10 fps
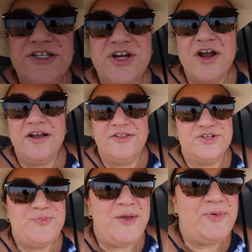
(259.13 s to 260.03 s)
dark and
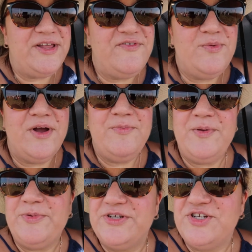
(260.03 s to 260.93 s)
there's people everywhere and
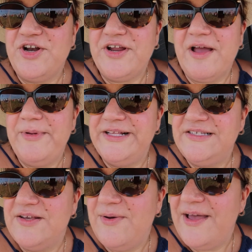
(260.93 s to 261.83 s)
people are starting to come in.
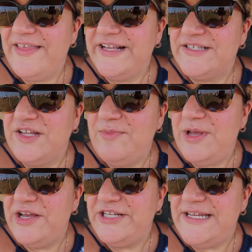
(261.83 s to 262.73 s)
So I think it's gonna
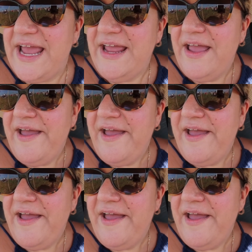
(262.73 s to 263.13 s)
be a good day.